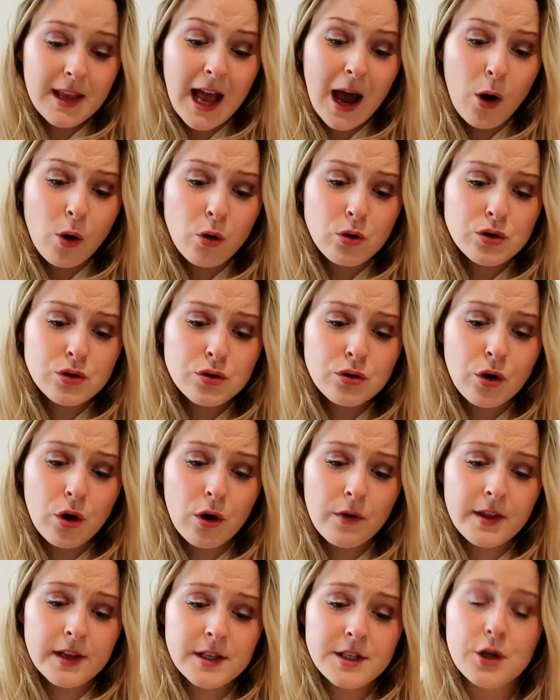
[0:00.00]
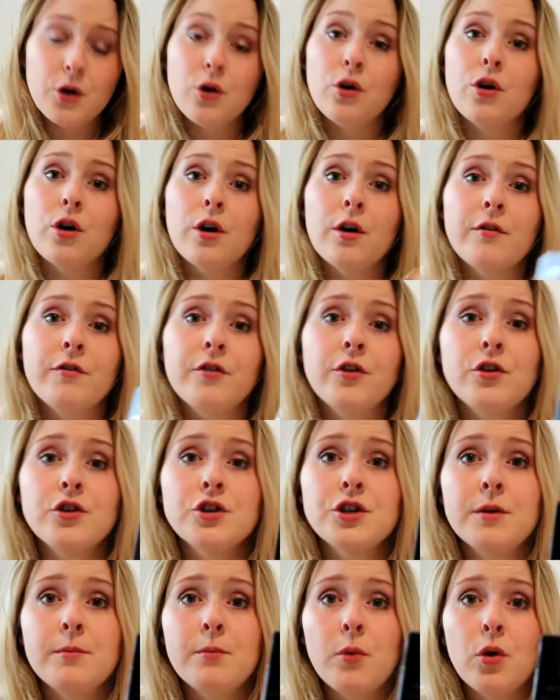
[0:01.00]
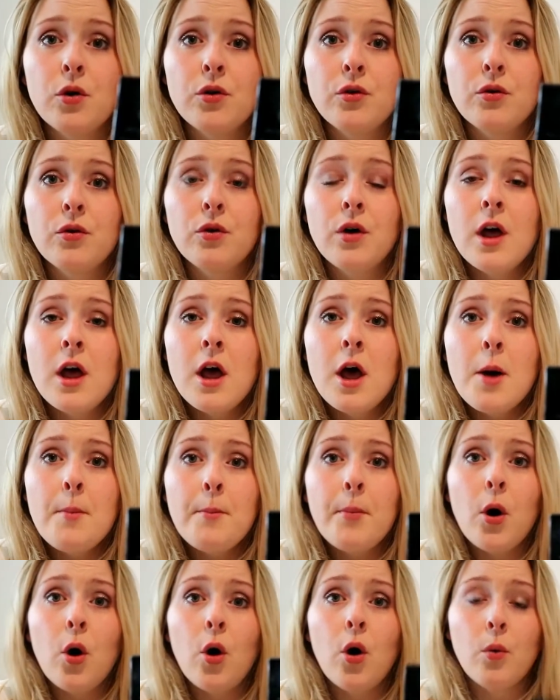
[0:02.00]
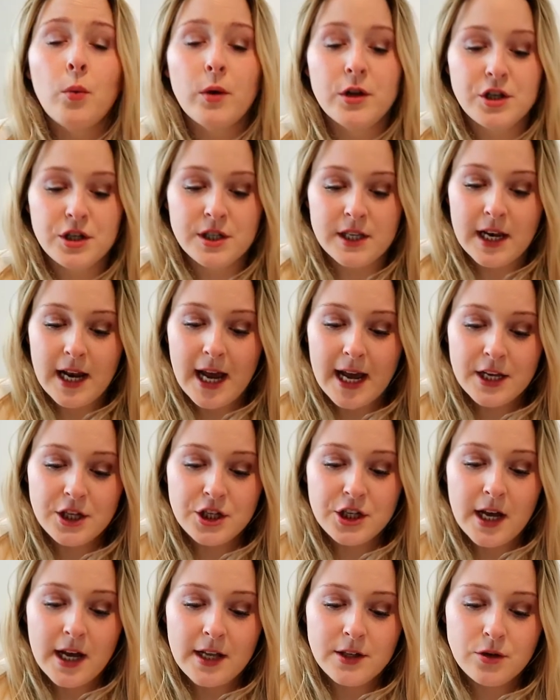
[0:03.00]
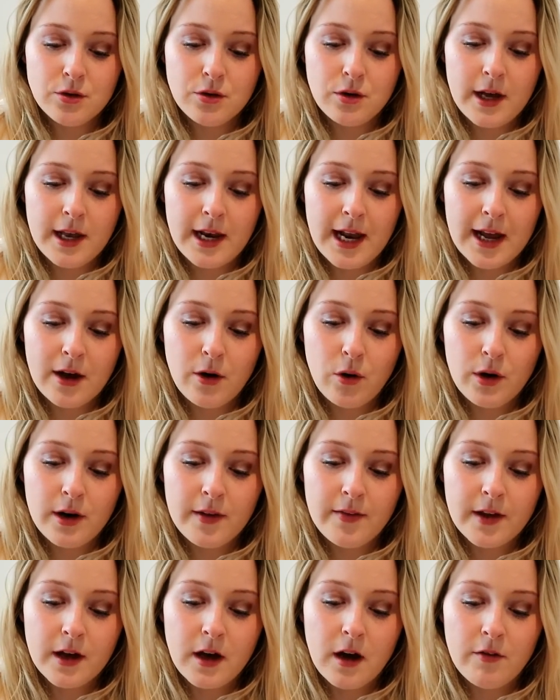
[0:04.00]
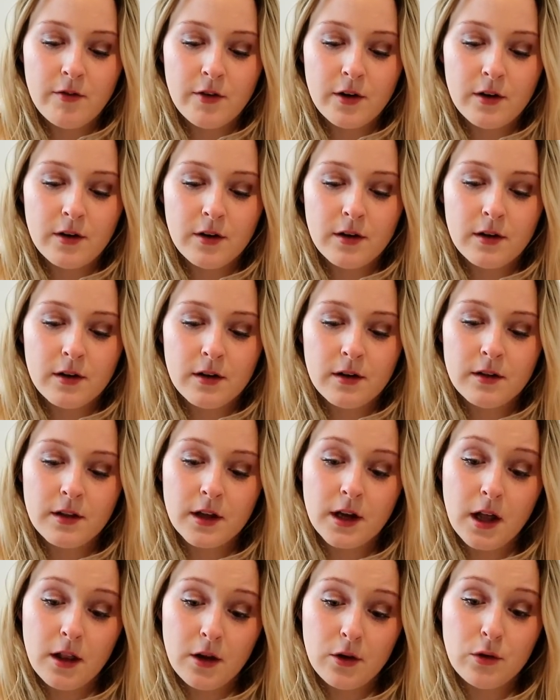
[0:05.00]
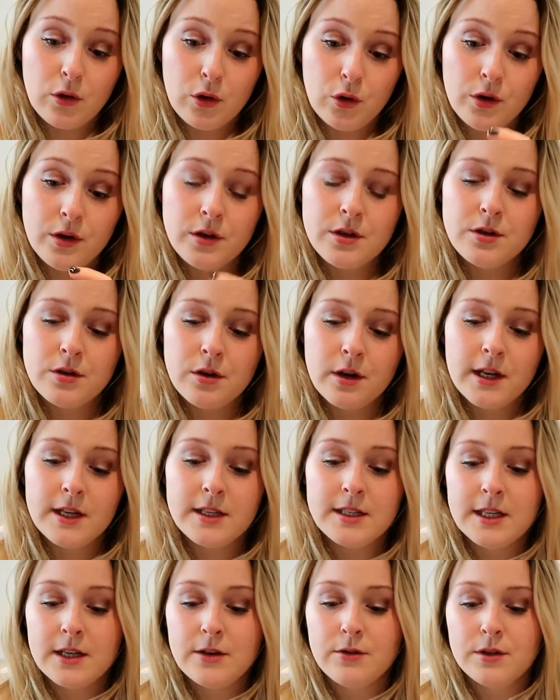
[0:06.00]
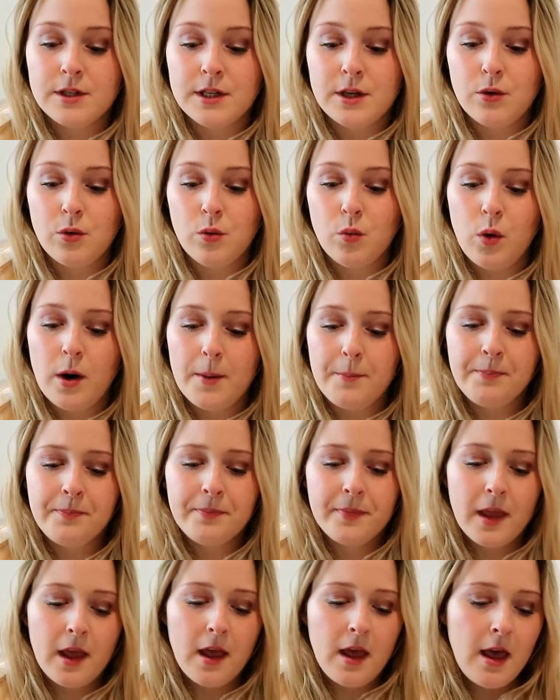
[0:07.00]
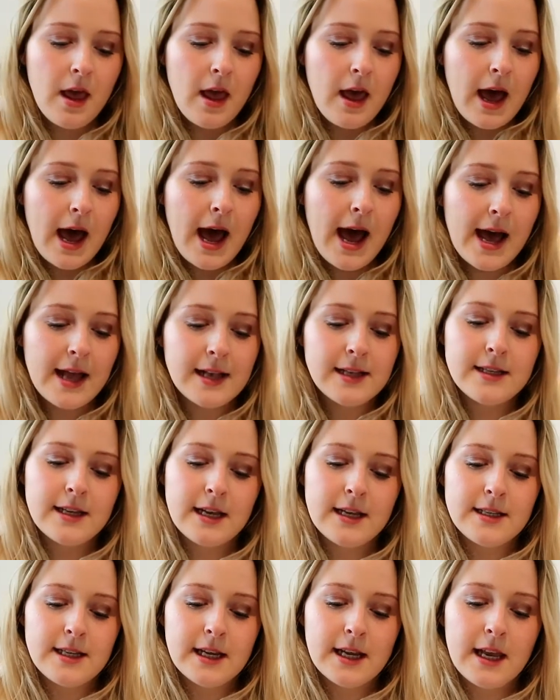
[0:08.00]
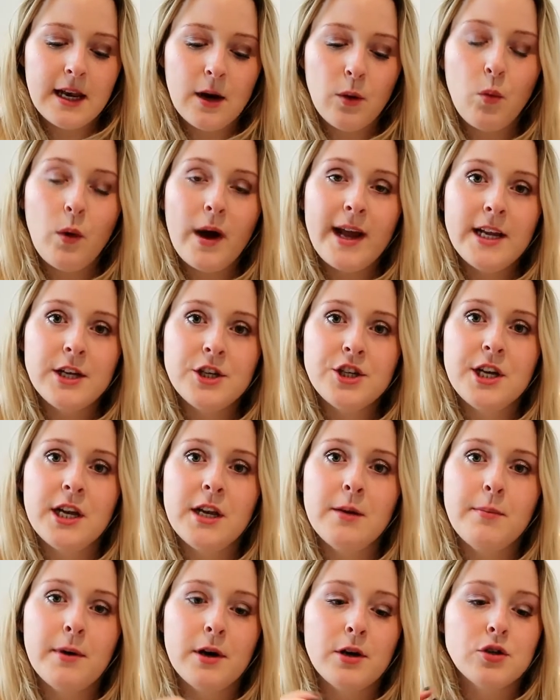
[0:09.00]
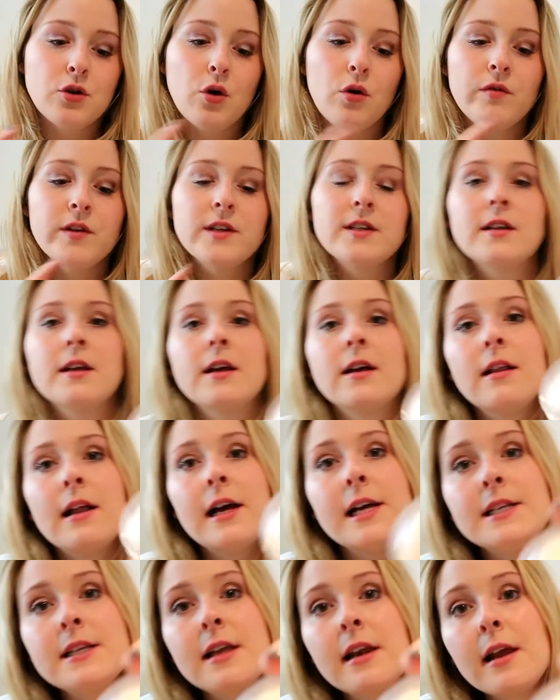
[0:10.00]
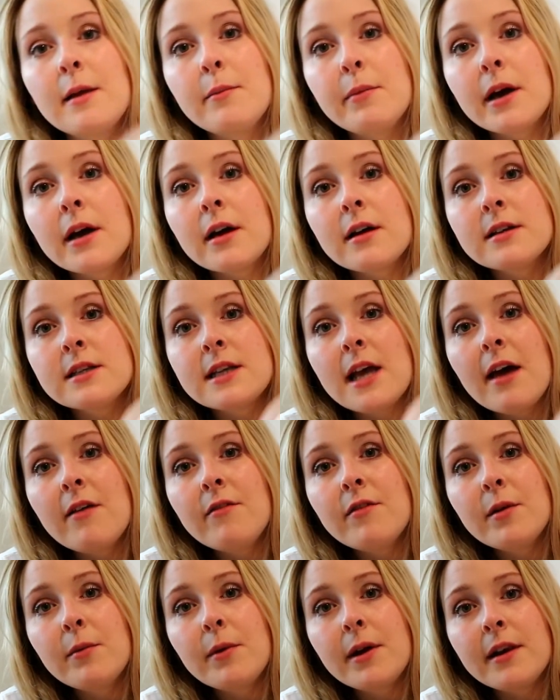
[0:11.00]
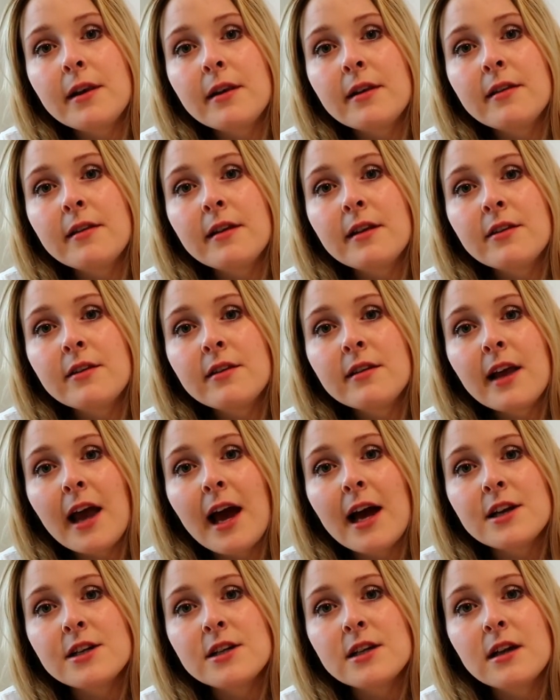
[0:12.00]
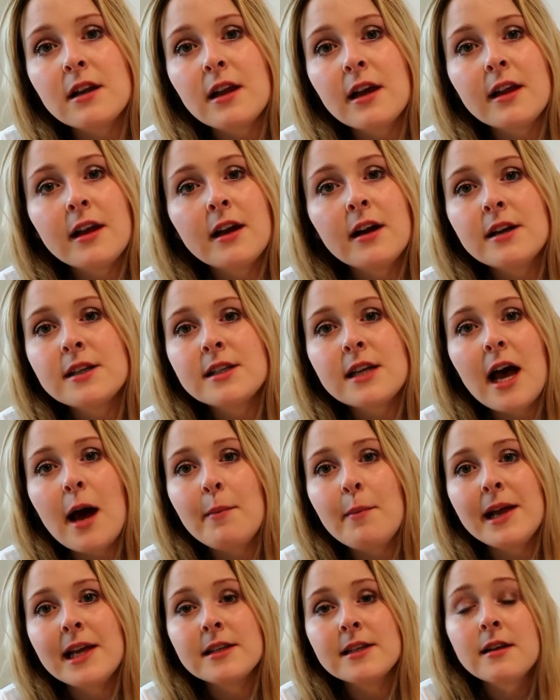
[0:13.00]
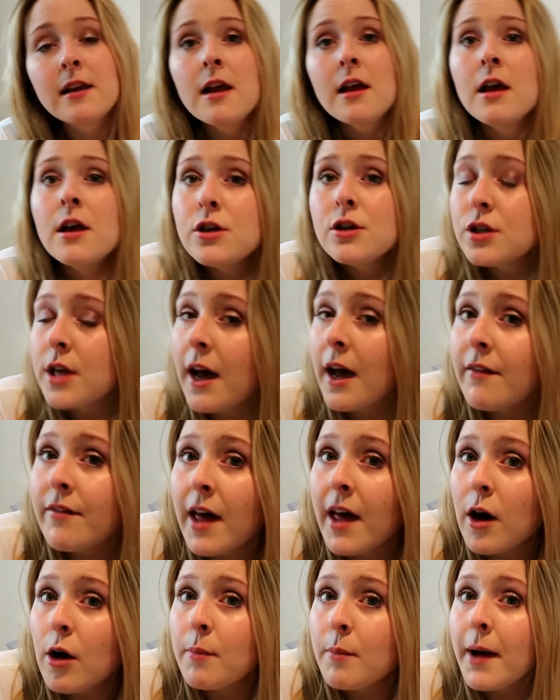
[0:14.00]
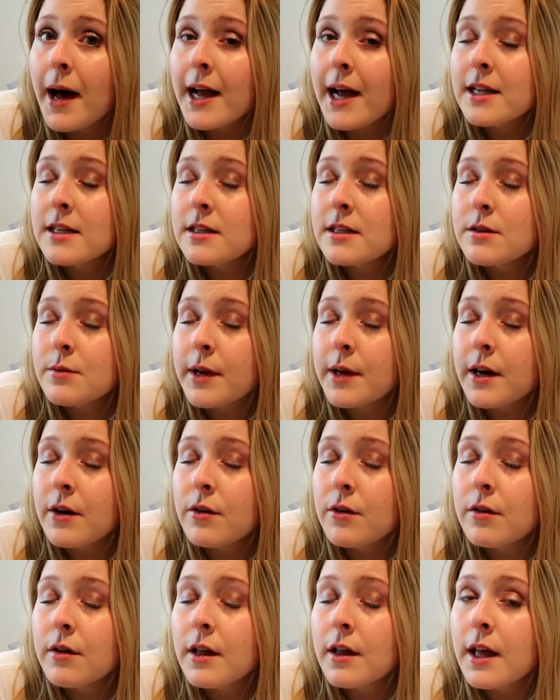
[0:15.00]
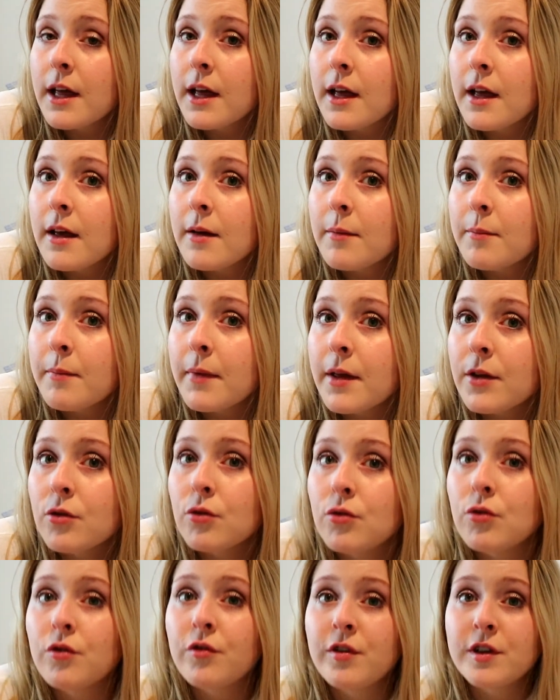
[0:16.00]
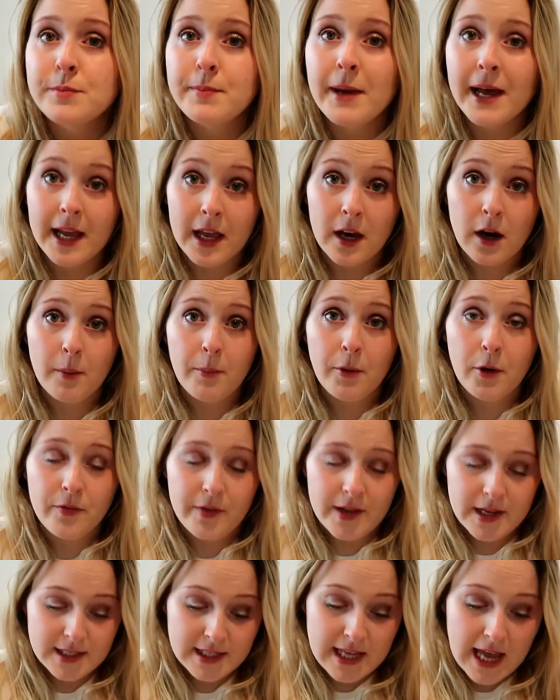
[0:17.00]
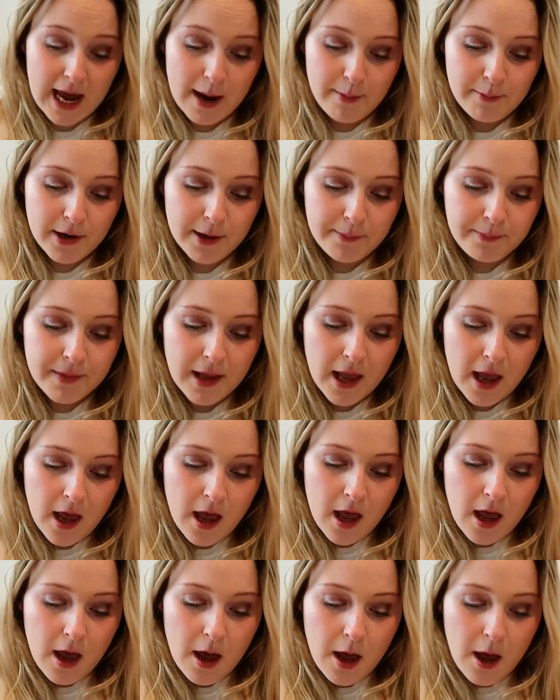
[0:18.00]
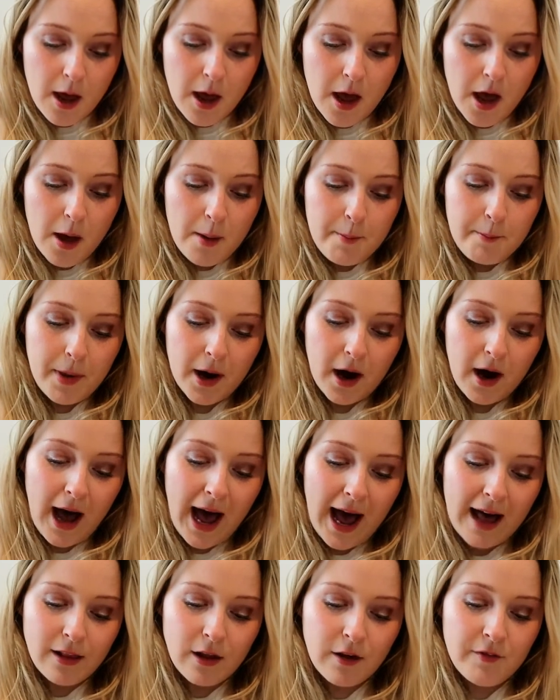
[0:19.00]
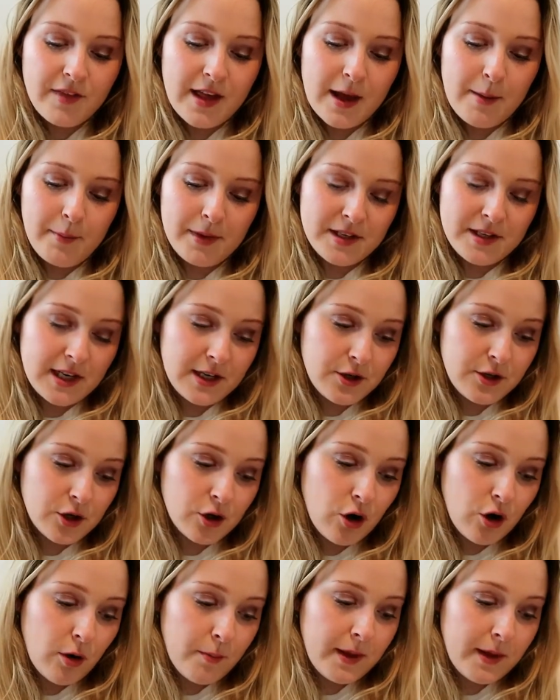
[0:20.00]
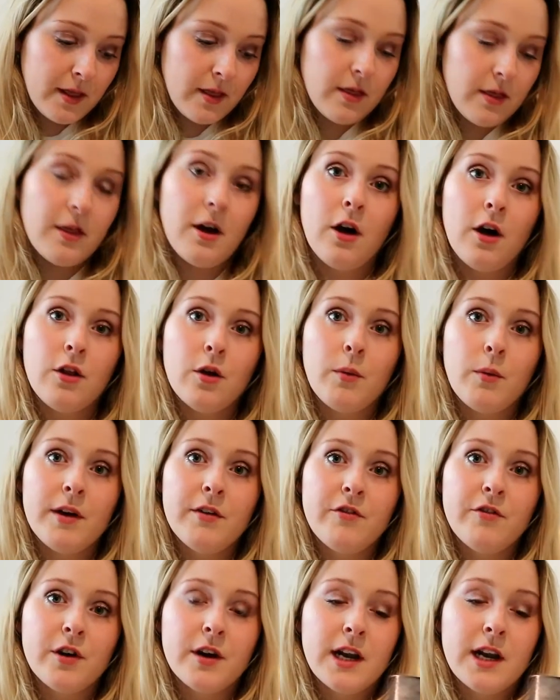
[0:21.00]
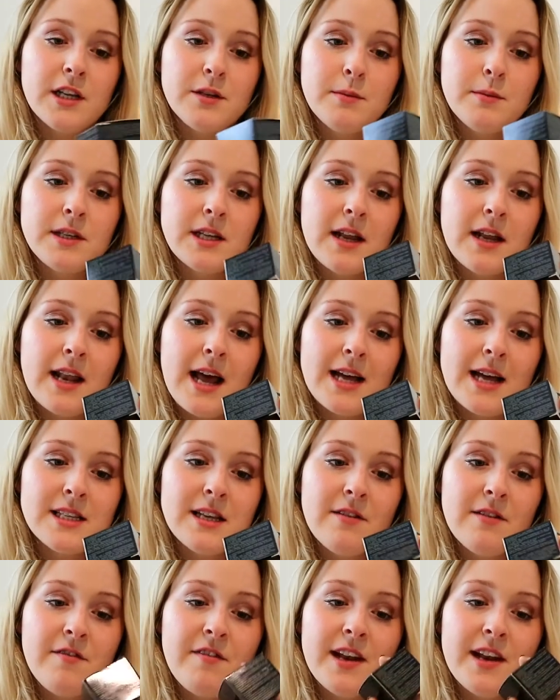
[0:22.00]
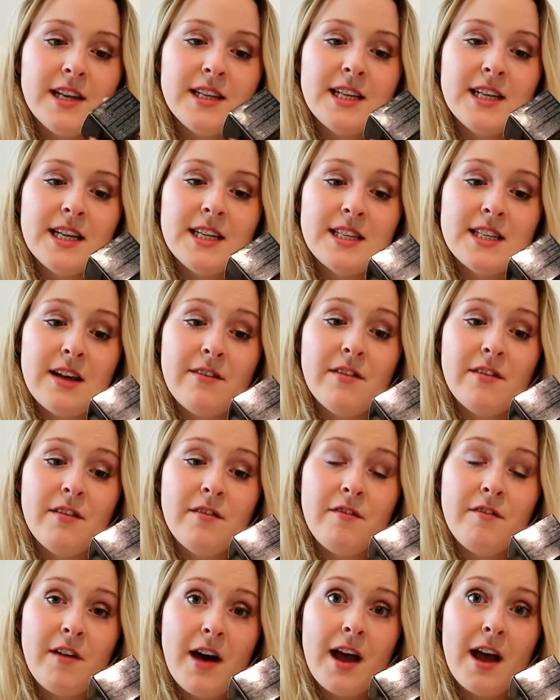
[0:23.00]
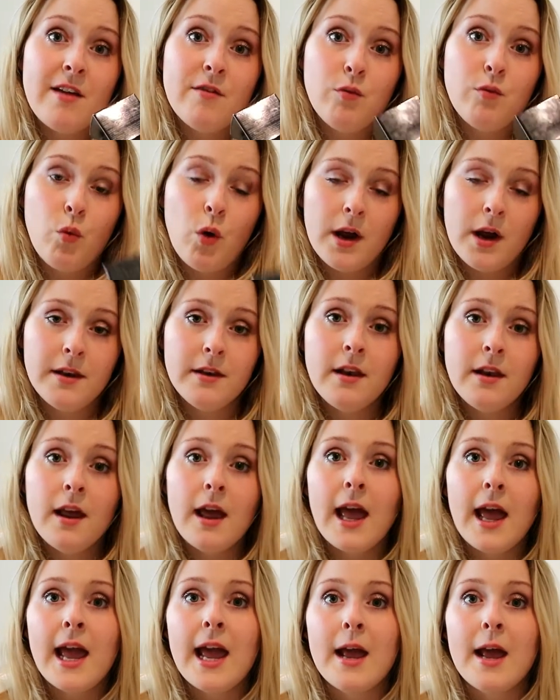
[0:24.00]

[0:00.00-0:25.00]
also got the Dior Fusion Mono Pot, which is an eyeshadow, and I got it in the colour Loon, sorry, 001. And it's a kind of white shade, but it's obviously glittery because everyone see it just catching the light there. It's amazing. So I have that on my eyes as well. I don't know if it's picking up on this camera, but I love them. My sister got me the other one for Christmas, and that's Infinity 751.